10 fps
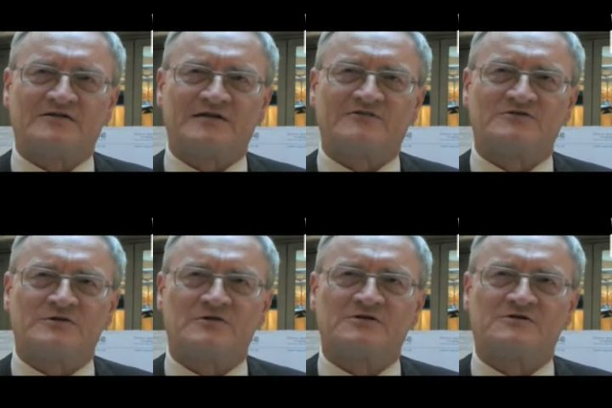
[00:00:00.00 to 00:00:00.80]
you have to
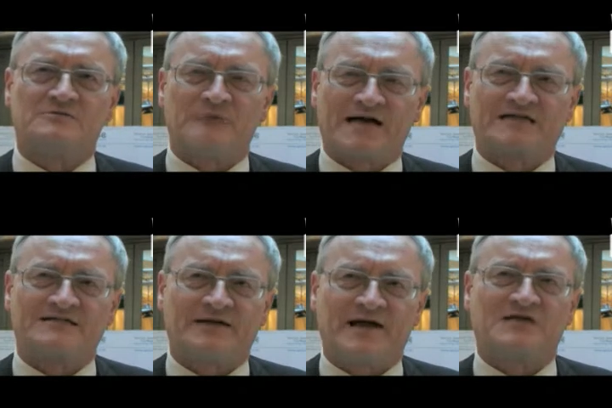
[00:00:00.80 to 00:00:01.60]
look to
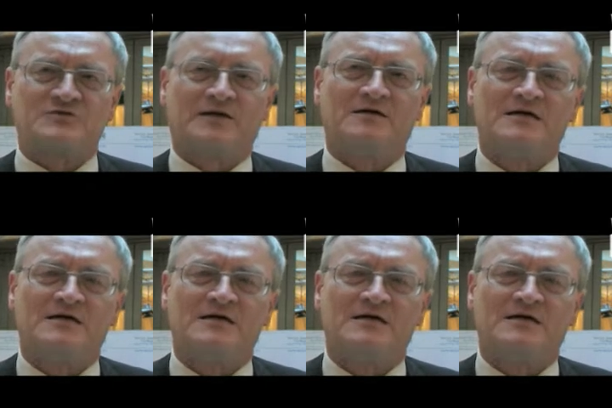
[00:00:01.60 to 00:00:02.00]
Pakistan elsewhere.